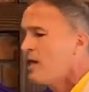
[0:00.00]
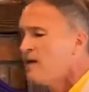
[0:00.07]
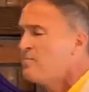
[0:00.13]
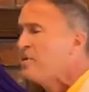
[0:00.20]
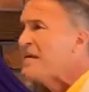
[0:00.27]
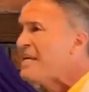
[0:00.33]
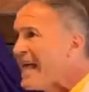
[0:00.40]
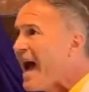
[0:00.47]
to
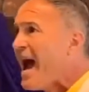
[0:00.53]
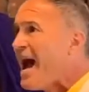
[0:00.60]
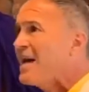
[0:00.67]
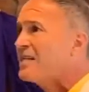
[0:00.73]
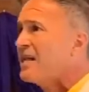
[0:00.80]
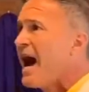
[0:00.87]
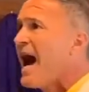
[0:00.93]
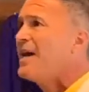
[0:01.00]
be that.
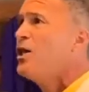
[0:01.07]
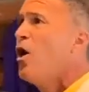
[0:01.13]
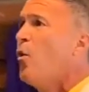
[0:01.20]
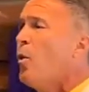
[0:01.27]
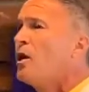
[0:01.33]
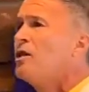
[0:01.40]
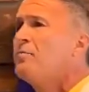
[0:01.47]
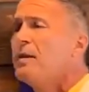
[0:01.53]
I don't
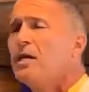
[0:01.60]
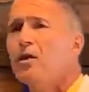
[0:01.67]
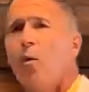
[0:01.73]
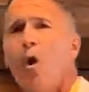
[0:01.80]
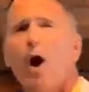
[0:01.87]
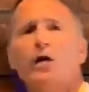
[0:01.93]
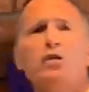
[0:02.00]
want to be the one